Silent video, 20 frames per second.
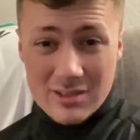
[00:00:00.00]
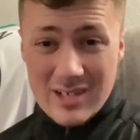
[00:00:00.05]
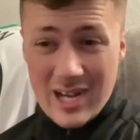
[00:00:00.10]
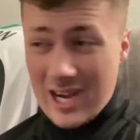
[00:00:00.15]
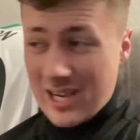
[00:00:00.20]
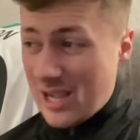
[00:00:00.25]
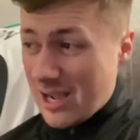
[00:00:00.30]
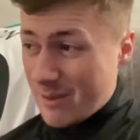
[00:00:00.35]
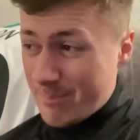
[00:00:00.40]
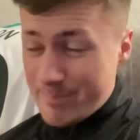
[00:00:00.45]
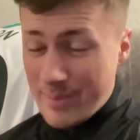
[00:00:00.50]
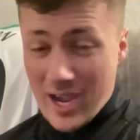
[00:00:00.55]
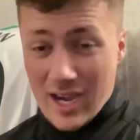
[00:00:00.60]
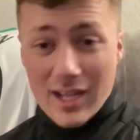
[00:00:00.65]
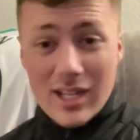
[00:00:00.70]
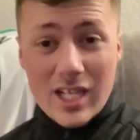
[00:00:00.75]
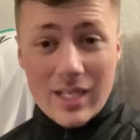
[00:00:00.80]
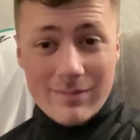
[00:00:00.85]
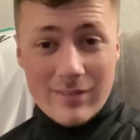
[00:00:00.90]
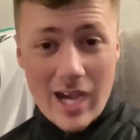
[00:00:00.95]
I can barely
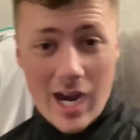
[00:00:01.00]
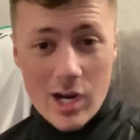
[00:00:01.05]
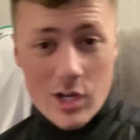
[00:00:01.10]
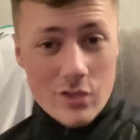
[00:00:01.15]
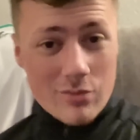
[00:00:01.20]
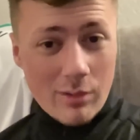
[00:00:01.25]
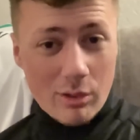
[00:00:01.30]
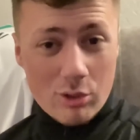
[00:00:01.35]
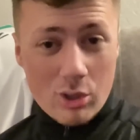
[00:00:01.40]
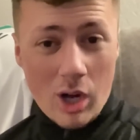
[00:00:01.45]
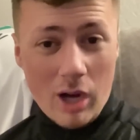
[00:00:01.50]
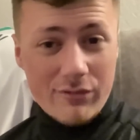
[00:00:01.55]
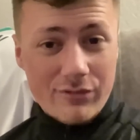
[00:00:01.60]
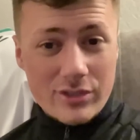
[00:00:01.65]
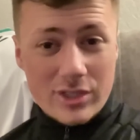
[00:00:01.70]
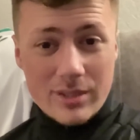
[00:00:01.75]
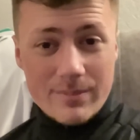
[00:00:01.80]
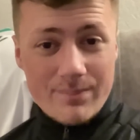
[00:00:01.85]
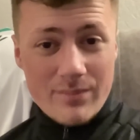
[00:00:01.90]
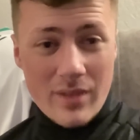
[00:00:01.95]
leave the house without coughing
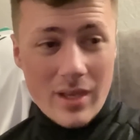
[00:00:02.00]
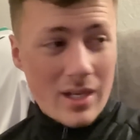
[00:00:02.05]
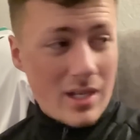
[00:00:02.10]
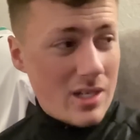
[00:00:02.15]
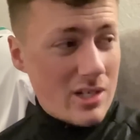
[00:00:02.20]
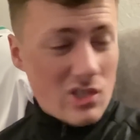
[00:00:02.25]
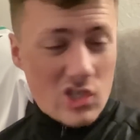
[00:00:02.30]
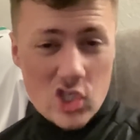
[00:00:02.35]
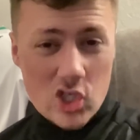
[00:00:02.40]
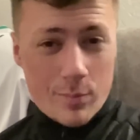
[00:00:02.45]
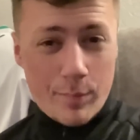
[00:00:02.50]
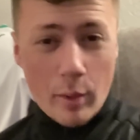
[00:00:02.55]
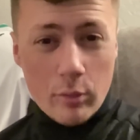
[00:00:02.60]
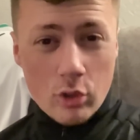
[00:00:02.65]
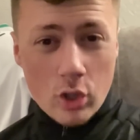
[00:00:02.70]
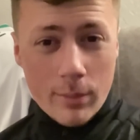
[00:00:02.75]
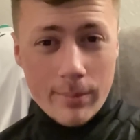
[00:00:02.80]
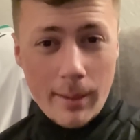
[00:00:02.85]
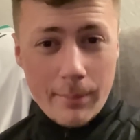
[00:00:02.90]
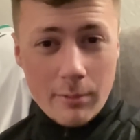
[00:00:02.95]
and spewing
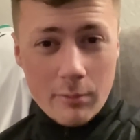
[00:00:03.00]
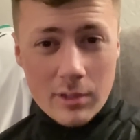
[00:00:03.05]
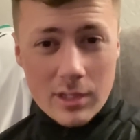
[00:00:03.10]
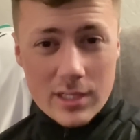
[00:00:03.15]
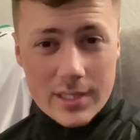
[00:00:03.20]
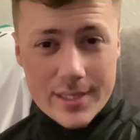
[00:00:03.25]
up everywhere.